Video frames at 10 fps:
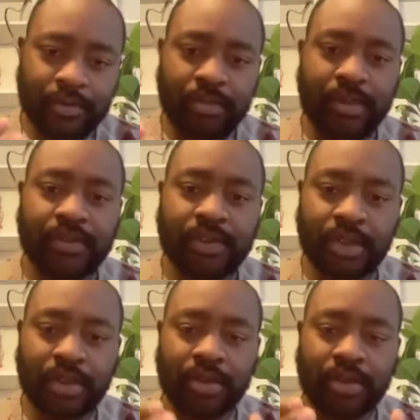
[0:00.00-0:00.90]
as a
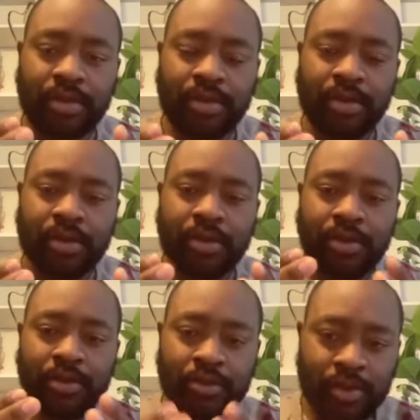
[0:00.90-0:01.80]
child,
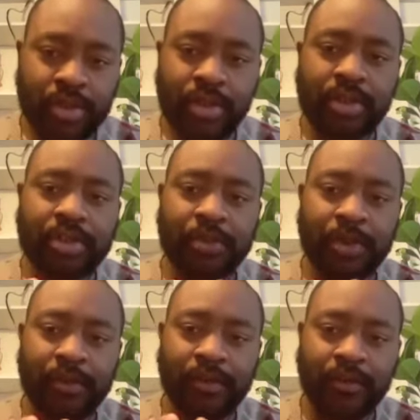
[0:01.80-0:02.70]
you learn English by
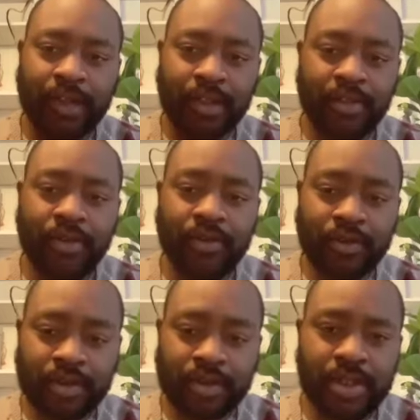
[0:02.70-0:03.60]
yourself. I think you
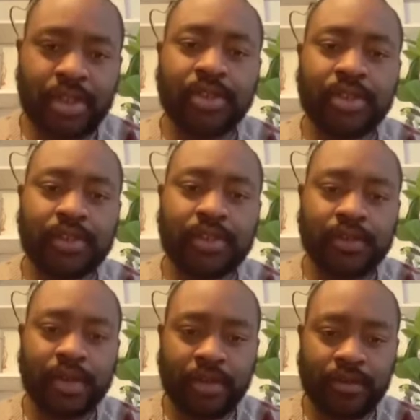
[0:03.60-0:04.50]
saw the
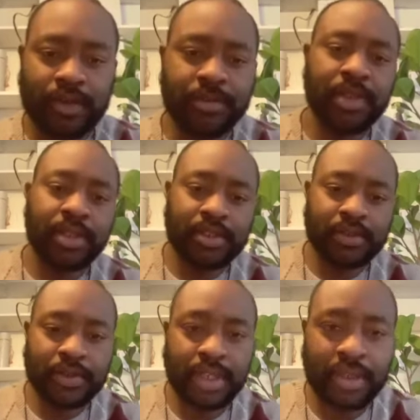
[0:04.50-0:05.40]
challenges, kind of
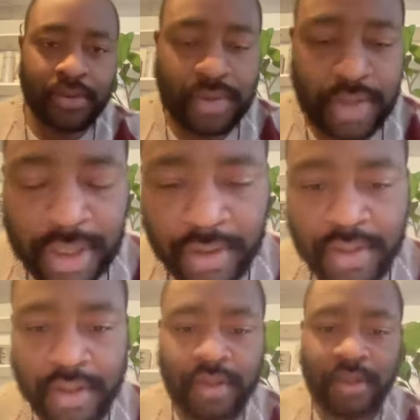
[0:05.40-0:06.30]
limitations that
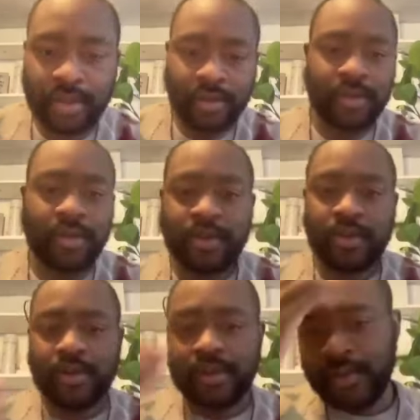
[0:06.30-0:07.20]
exist, and
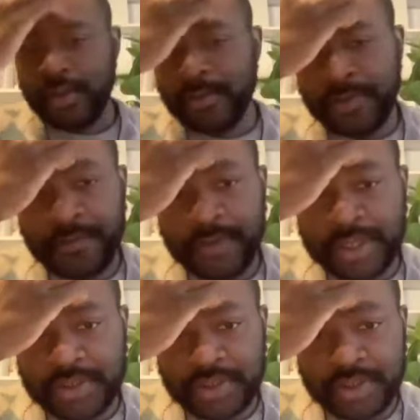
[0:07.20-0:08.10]
there's some
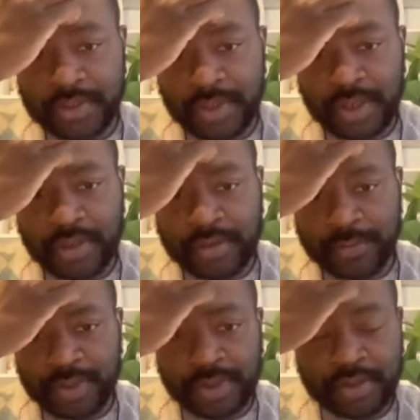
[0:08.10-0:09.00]
reflection into how
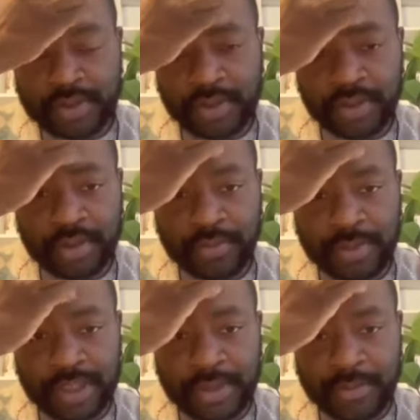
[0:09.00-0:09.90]
Potencia
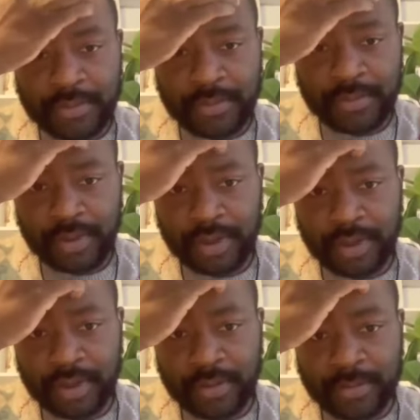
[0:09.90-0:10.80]
became
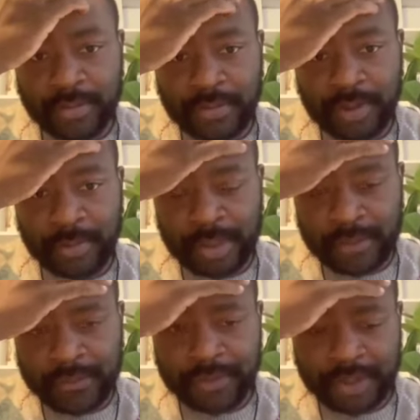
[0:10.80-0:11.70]
a
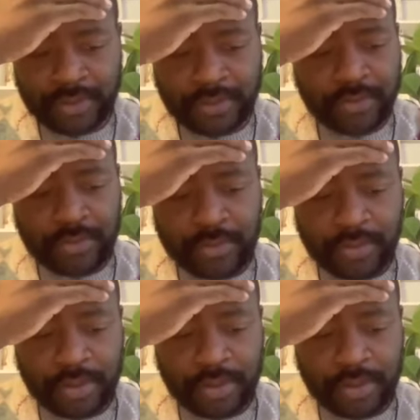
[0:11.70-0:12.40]
platform that you're